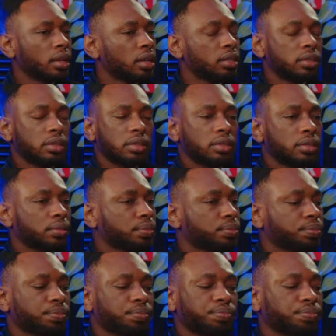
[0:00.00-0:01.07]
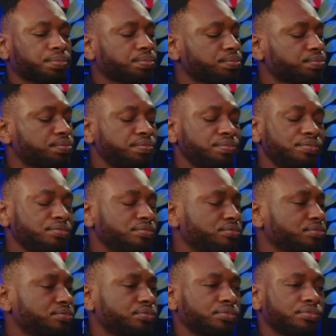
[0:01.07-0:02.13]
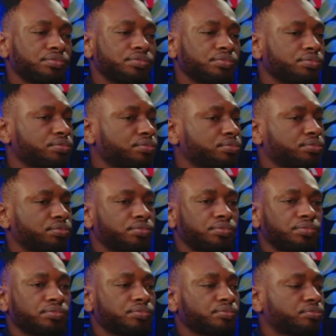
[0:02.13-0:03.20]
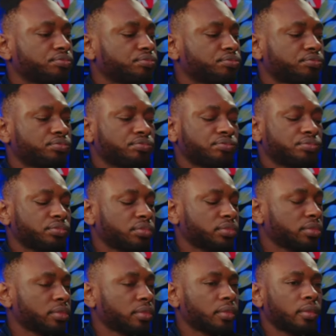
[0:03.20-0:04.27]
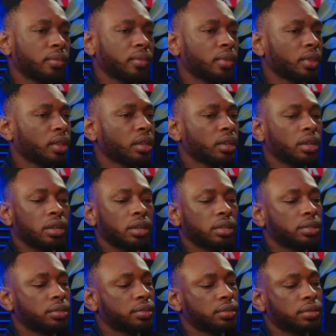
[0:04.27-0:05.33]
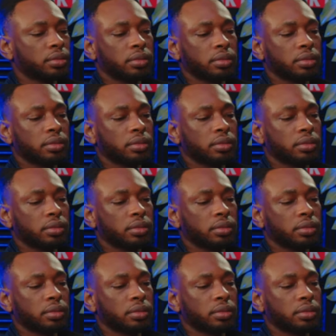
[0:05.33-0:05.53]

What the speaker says: (not speaking)